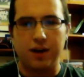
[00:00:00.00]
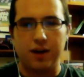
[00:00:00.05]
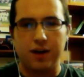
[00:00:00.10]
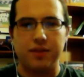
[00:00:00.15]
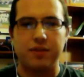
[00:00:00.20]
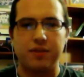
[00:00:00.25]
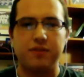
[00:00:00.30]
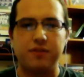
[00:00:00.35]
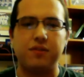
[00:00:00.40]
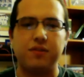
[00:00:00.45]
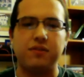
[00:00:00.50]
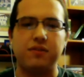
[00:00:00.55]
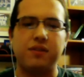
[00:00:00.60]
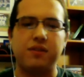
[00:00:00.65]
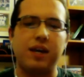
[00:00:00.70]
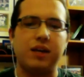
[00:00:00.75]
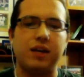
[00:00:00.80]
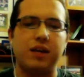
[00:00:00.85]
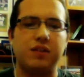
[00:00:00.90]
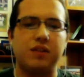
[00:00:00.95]
This is
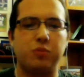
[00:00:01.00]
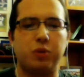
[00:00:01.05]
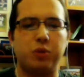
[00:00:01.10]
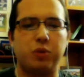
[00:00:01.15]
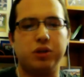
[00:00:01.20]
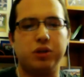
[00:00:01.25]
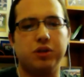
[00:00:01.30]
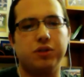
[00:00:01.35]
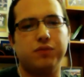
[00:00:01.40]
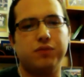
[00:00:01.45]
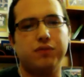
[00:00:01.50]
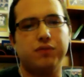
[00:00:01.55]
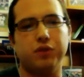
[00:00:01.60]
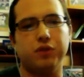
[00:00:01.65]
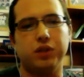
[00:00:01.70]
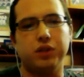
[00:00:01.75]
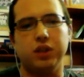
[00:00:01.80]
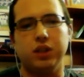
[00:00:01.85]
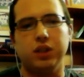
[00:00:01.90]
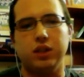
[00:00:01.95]
a
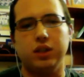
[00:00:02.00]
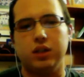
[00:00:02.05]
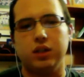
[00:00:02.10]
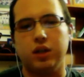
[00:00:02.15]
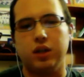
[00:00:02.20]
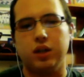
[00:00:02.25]
spoiler-free